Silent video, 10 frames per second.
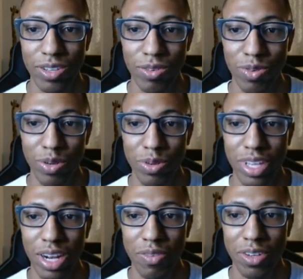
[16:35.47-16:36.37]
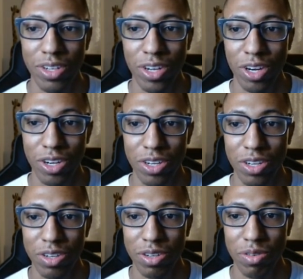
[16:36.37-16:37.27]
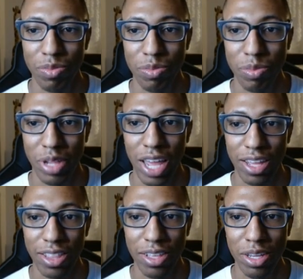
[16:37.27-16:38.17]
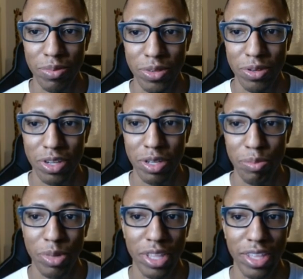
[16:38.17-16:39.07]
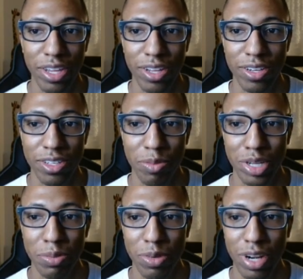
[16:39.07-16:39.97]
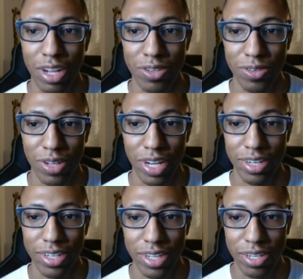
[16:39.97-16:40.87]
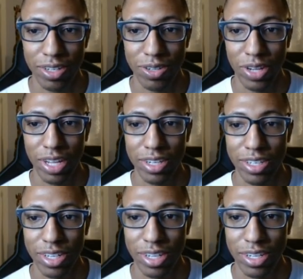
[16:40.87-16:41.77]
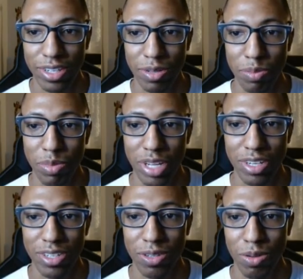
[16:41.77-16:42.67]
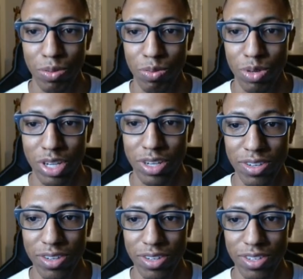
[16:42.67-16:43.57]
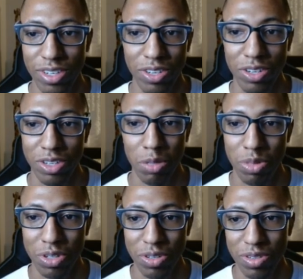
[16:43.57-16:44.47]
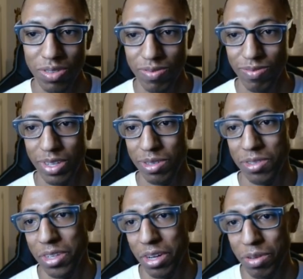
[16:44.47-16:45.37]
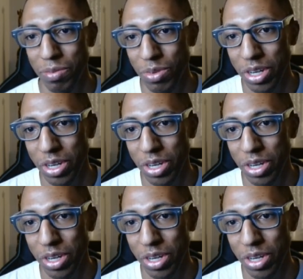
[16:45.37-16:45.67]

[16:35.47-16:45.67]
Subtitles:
went with kind of a darker black theme to it, but then just to make it more natural, I did go ahead and change the bench to a wood, your typical like sauna wood